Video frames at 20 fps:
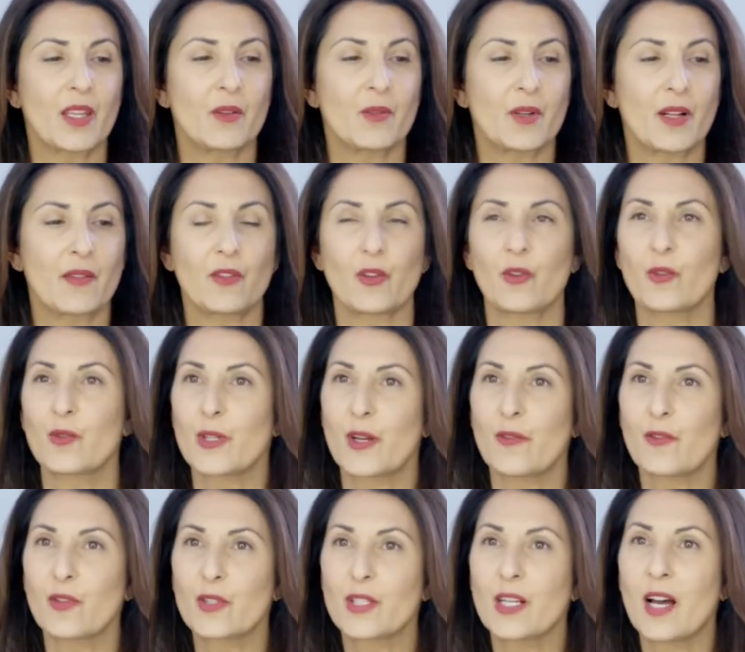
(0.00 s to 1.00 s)
and I've learned
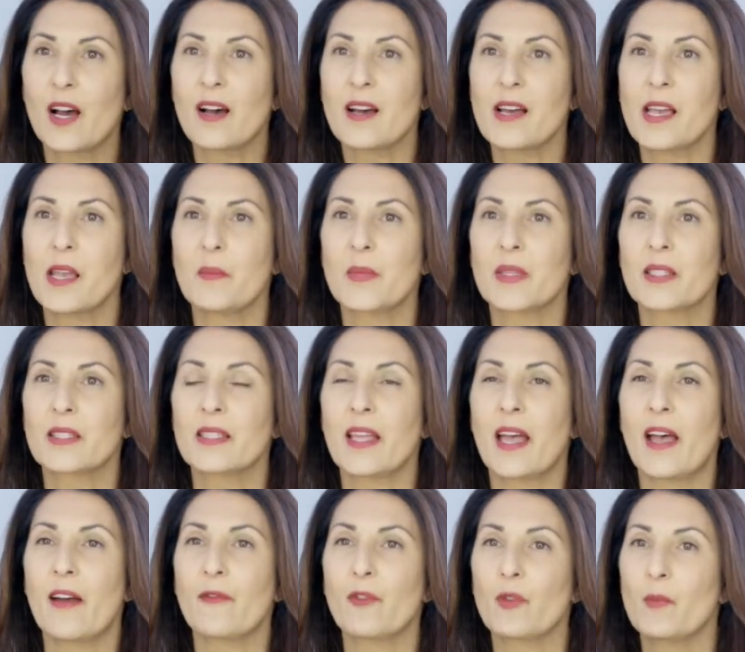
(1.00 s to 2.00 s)
over time, is
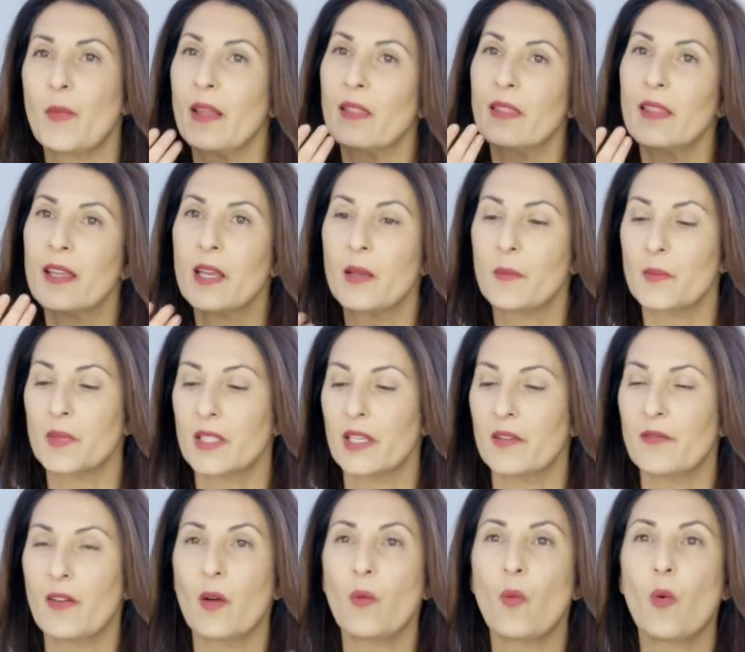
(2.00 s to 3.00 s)
that for my lips,
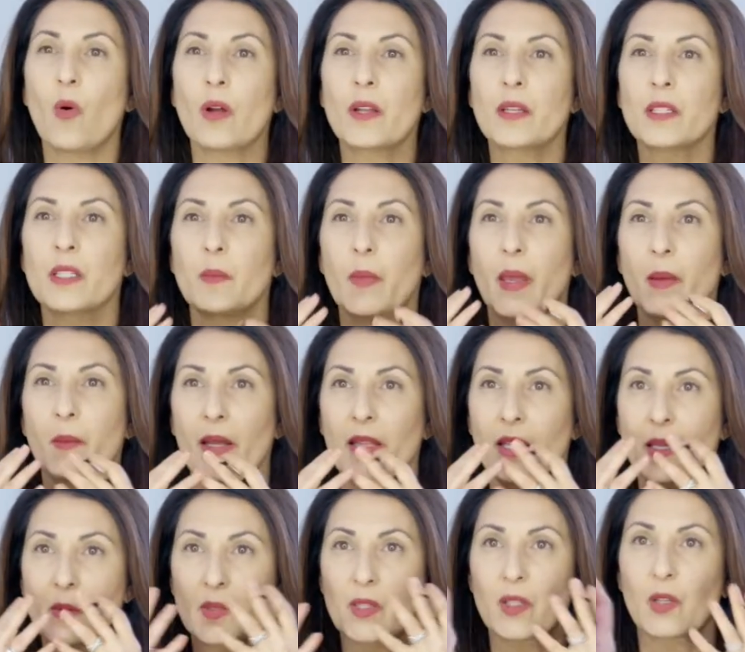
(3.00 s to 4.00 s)
if I want to make my
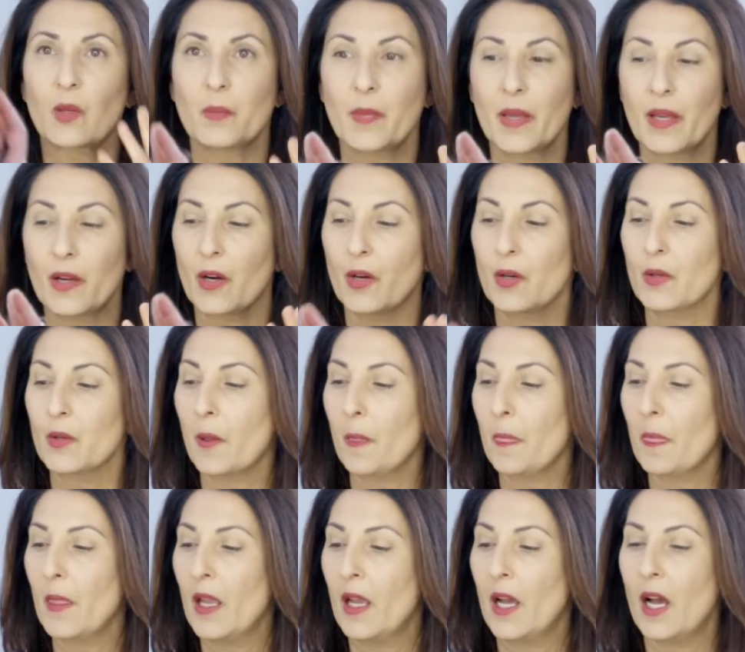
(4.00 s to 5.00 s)
lips look bigger,
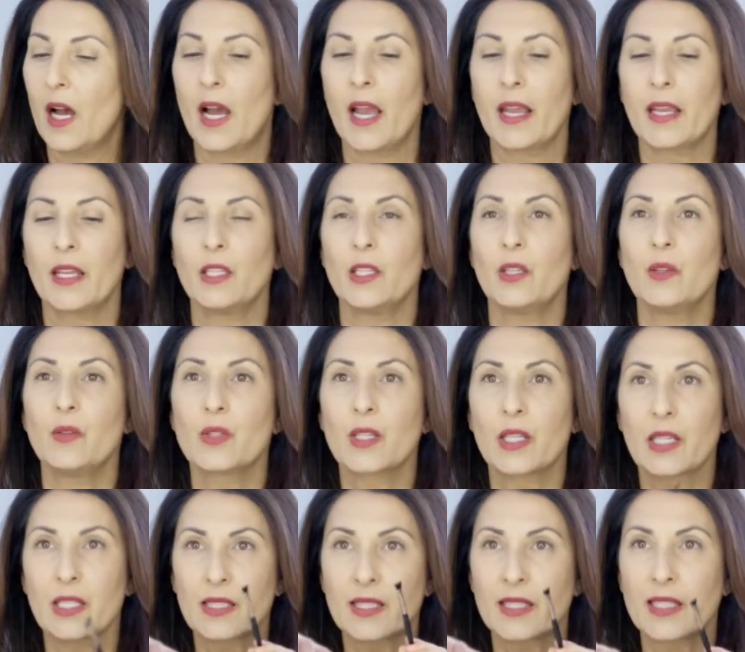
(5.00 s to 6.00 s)
I can use a
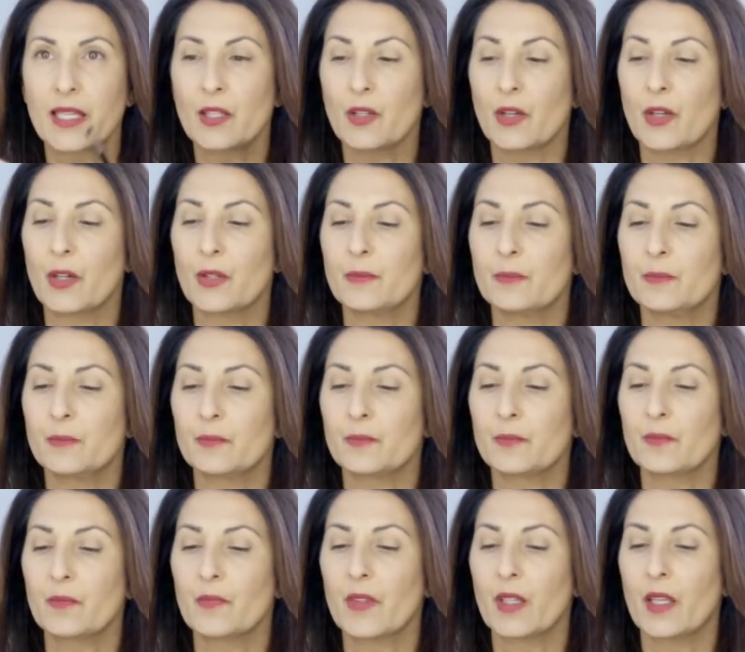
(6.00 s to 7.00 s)
concealer,
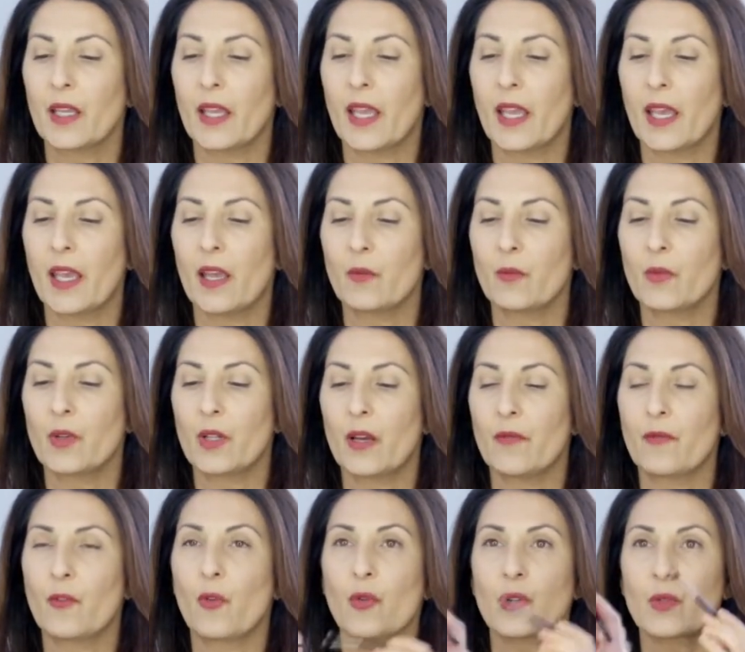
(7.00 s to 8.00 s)
and
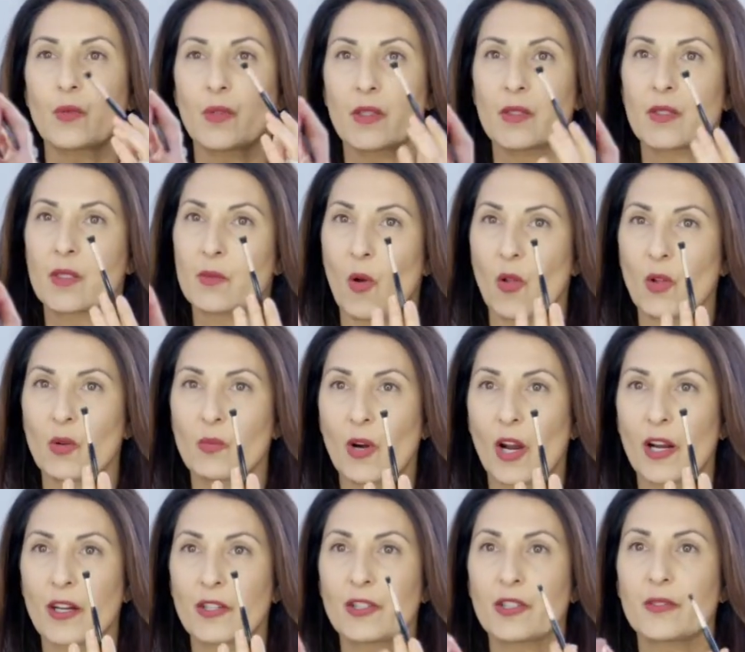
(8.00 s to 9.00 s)
of course with a smaller
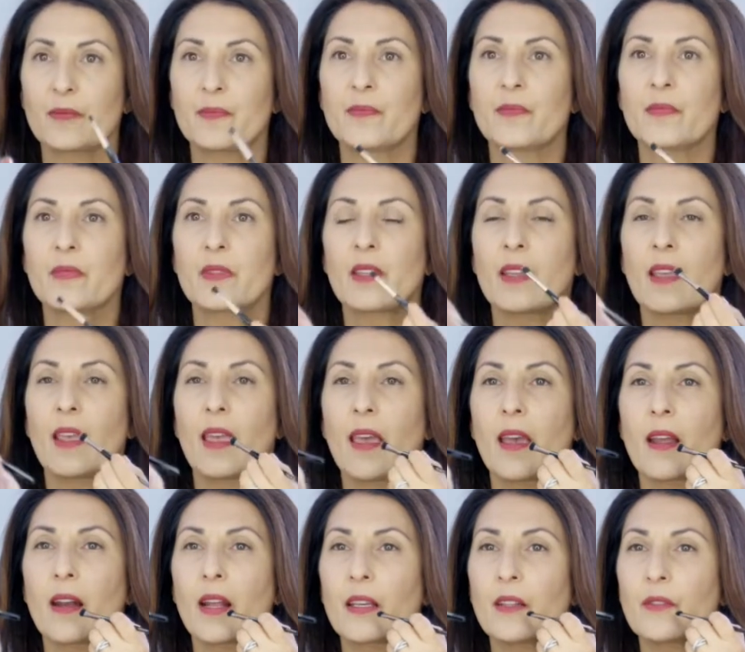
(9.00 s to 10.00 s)
brush,
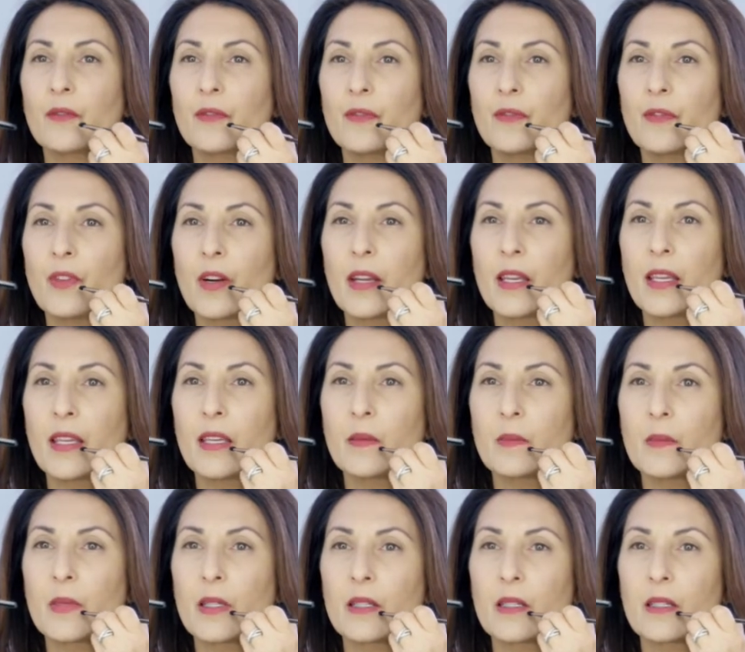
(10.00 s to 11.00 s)
and I can
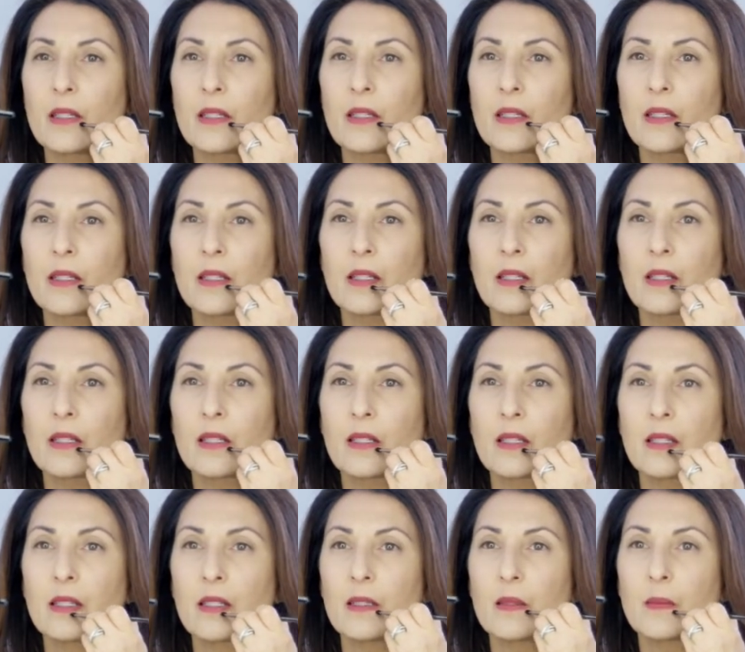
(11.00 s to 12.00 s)
frame
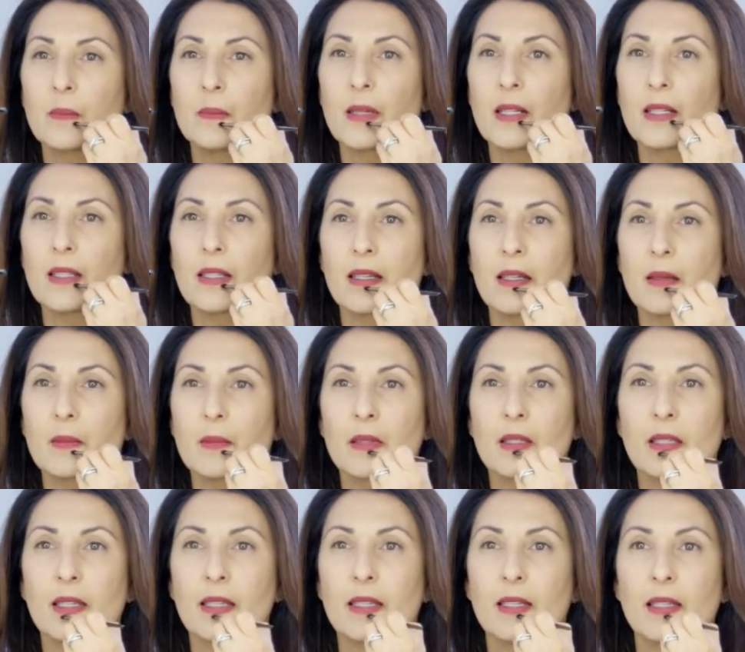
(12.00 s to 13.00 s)
my
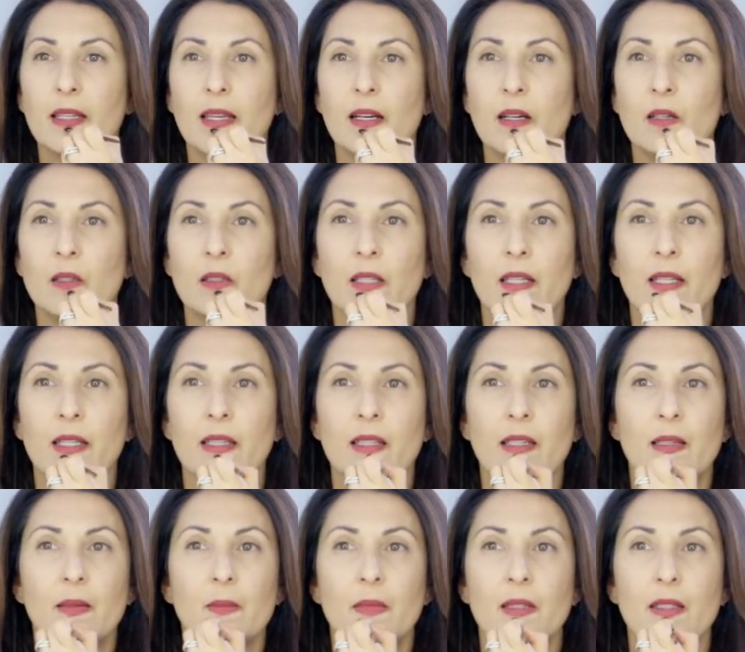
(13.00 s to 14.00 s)
lips. I can outline
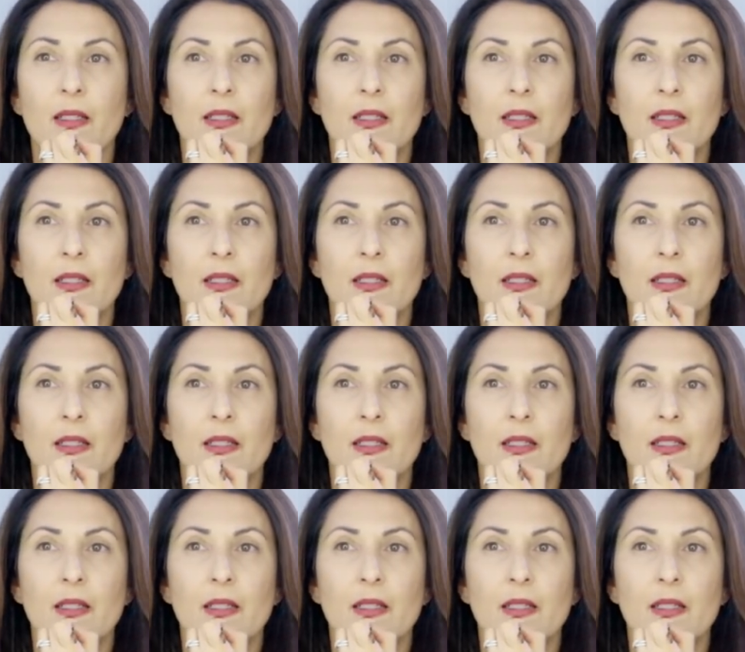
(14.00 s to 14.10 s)
them.